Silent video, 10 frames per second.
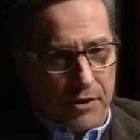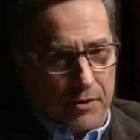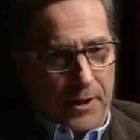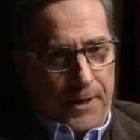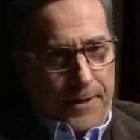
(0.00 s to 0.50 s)

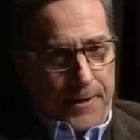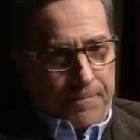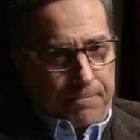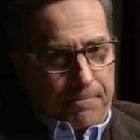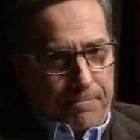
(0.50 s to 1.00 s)
let me tell
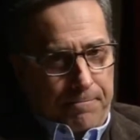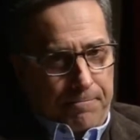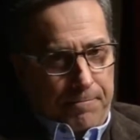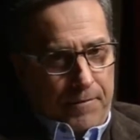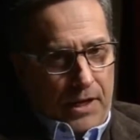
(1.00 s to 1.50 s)
you about
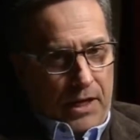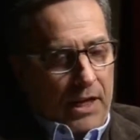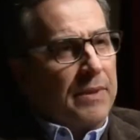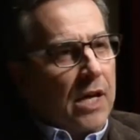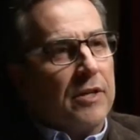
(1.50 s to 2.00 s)
Jesus
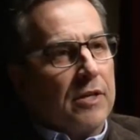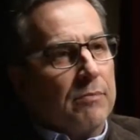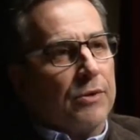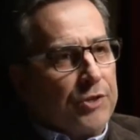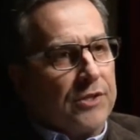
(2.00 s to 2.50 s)
Christ and the power
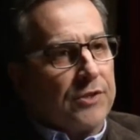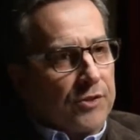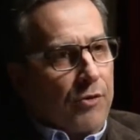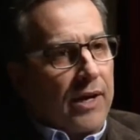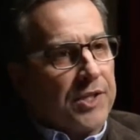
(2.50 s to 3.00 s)
of the
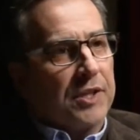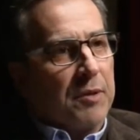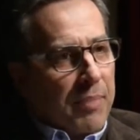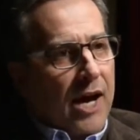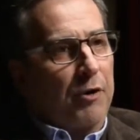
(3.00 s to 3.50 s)
gospel. Would
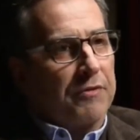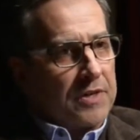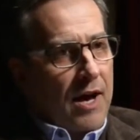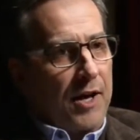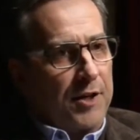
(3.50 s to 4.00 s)
you be
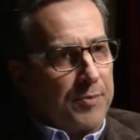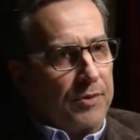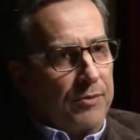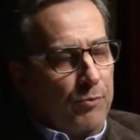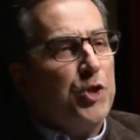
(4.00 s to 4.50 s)
open to
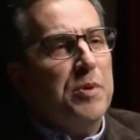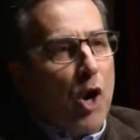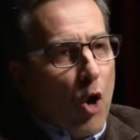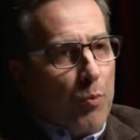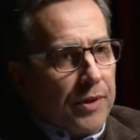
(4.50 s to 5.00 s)
me
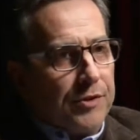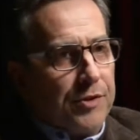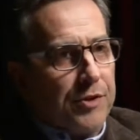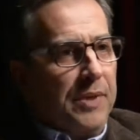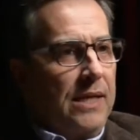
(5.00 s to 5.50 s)
praying
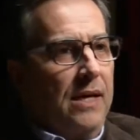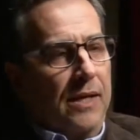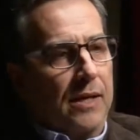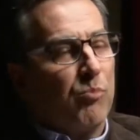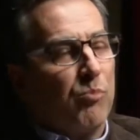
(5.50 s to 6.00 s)
with you,
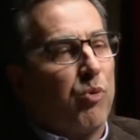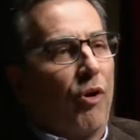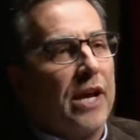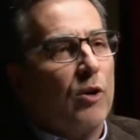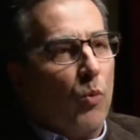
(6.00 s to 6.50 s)

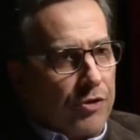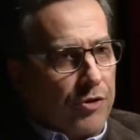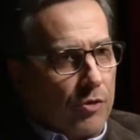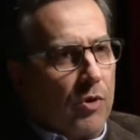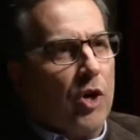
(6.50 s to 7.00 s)
for you?
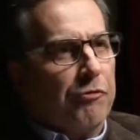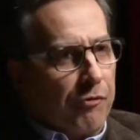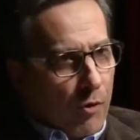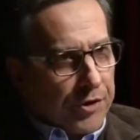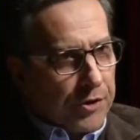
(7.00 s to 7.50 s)
Would you
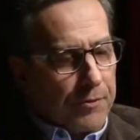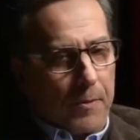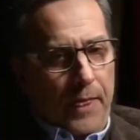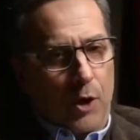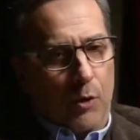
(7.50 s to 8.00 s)
be open
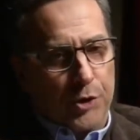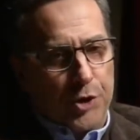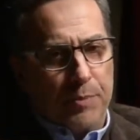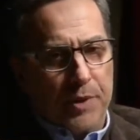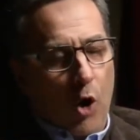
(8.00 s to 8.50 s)
to me
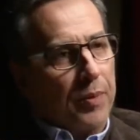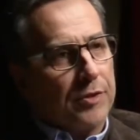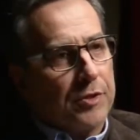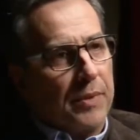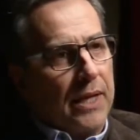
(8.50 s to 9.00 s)
sitting
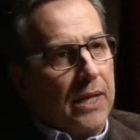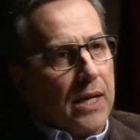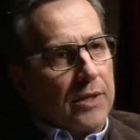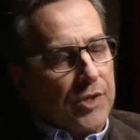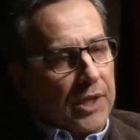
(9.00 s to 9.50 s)
down with
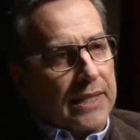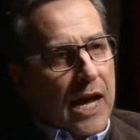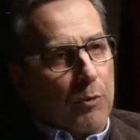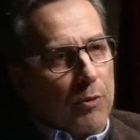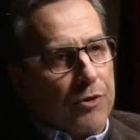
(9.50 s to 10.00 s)
you on a
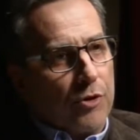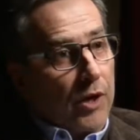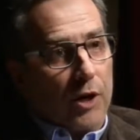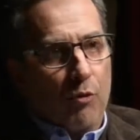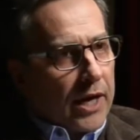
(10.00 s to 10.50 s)
regular
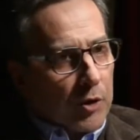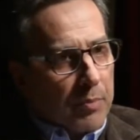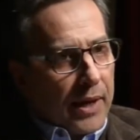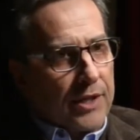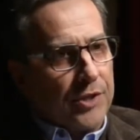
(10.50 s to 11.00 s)
basis and
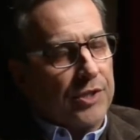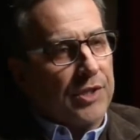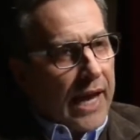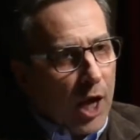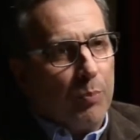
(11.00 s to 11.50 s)
helping you
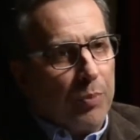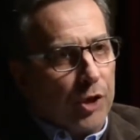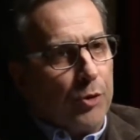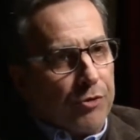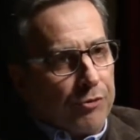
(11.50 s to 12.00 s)
through
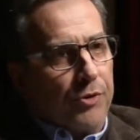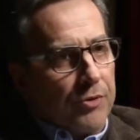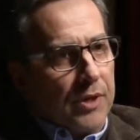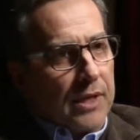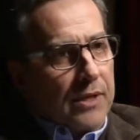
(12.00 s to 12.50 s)
this
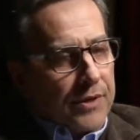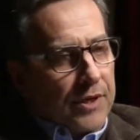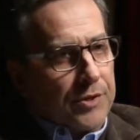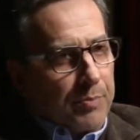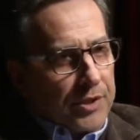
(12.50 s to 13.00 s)

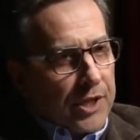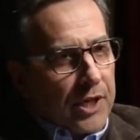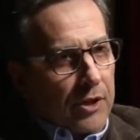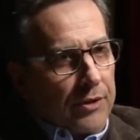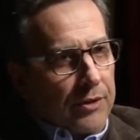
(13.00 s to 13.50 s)
particular
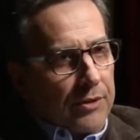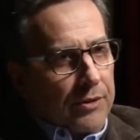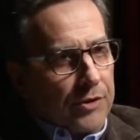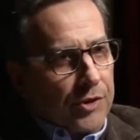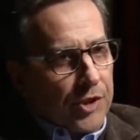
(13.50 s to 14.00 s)
challenge that you're
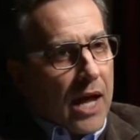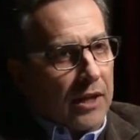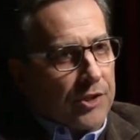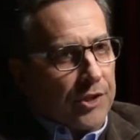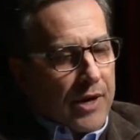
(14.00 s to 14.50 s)
having,
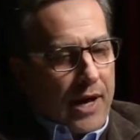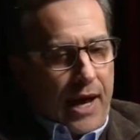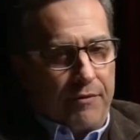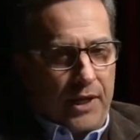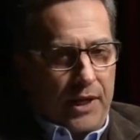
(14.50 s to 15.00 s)
this
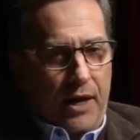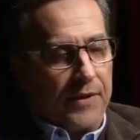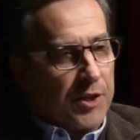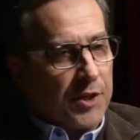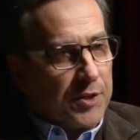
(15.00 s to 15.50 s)
bondage?
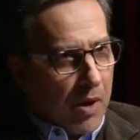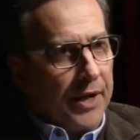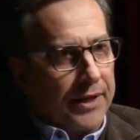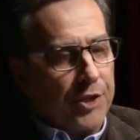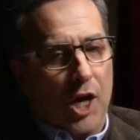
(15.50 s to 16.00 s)
Would you be
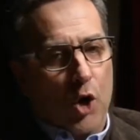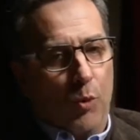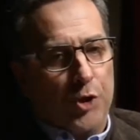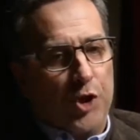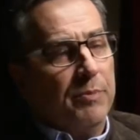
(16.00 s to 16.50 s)
willing to be
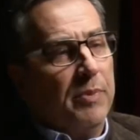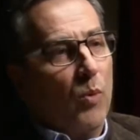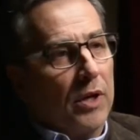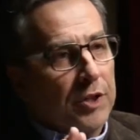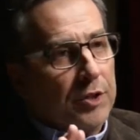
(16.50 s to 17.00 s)
open
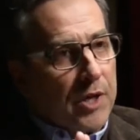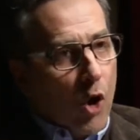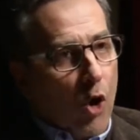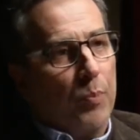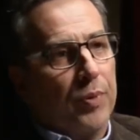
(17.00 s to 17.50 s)
to say,
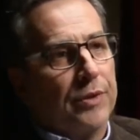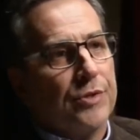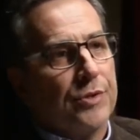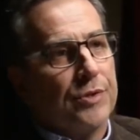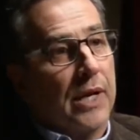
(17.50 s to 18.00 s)
yes,
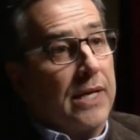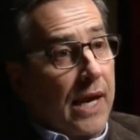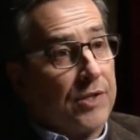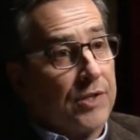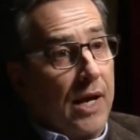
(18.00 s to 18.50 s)
I
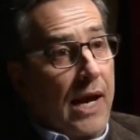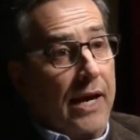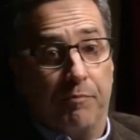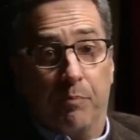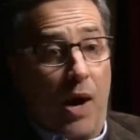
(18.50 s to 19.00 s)
possibly
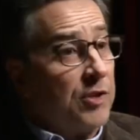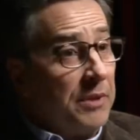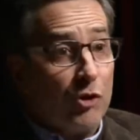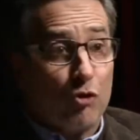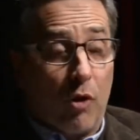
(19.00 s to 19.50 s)
tried
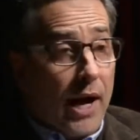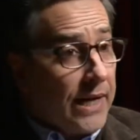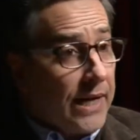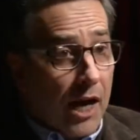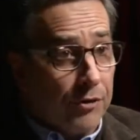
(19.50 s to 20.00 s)
other
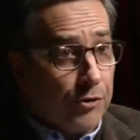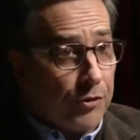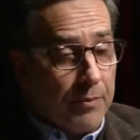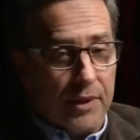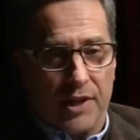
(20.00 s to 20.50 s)
treatments, I've
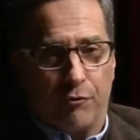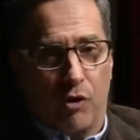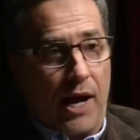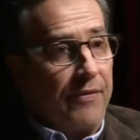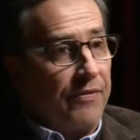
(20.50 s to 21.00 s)
tried this
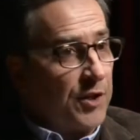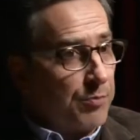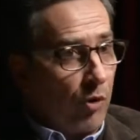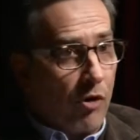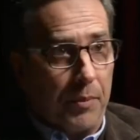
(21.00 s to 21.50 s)
program and that
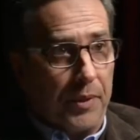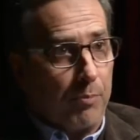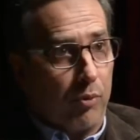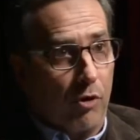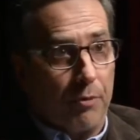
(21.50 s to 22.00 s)
program,
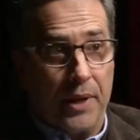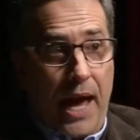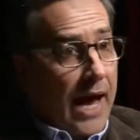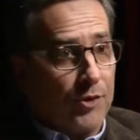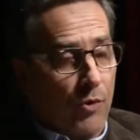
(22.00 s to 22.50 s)
hasn't worked.
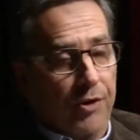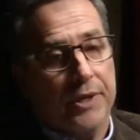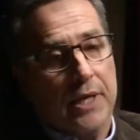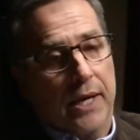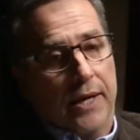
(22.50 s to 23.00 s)

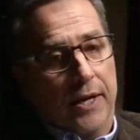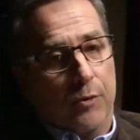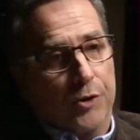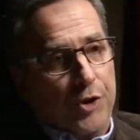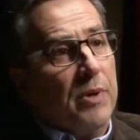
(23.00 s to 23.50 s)
Would you be
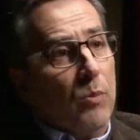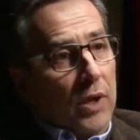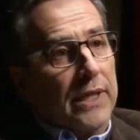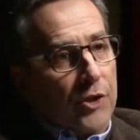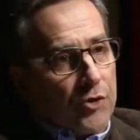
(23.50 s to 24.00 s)
willing to
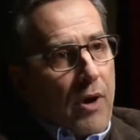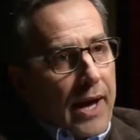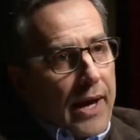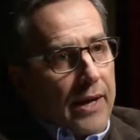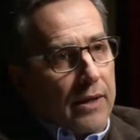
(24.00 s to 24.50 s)
try
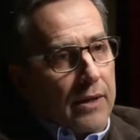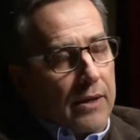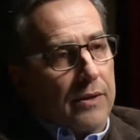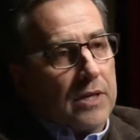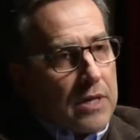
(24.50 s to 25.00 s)
the
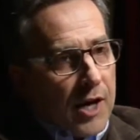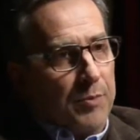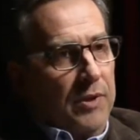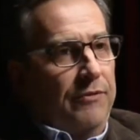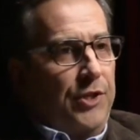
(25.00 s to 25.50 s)
gospel of
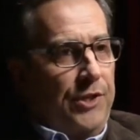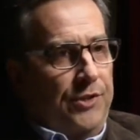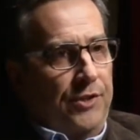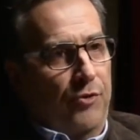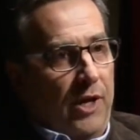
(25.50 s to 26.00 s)
Jesus Christ?
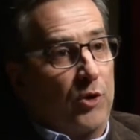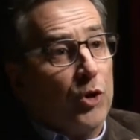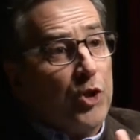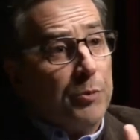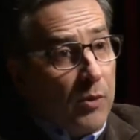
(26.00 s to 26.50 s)
Would you be
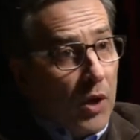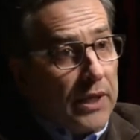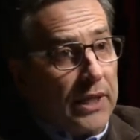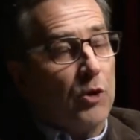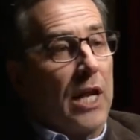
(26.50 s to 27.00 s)
willing to allow
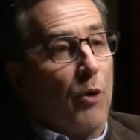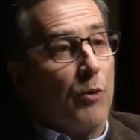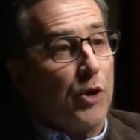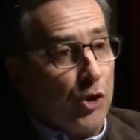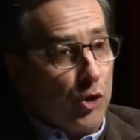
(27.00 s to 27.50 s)
your
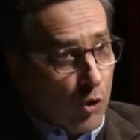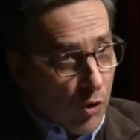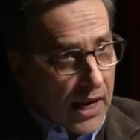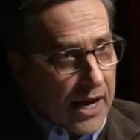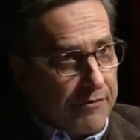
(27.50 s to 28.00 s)
life to be
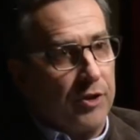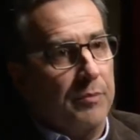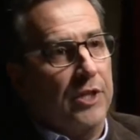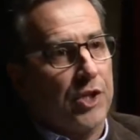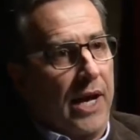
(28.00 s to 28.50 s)
changed
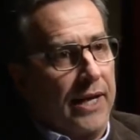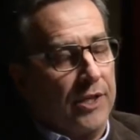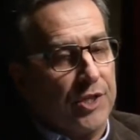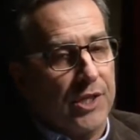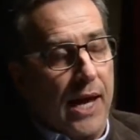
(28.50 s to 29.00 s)
and
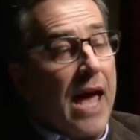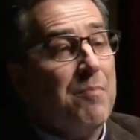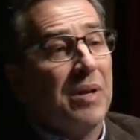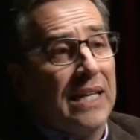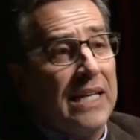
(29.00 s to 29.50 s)
believe and
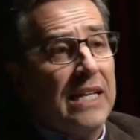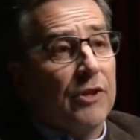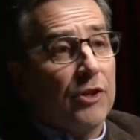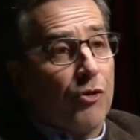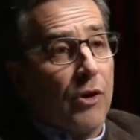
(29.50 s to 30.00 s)
trust
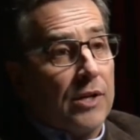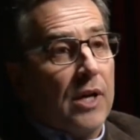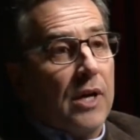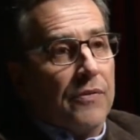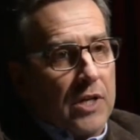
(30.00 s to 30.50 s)
that God
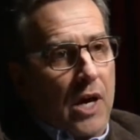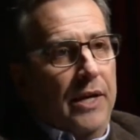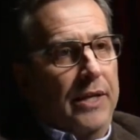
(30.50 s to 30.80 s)
can change it?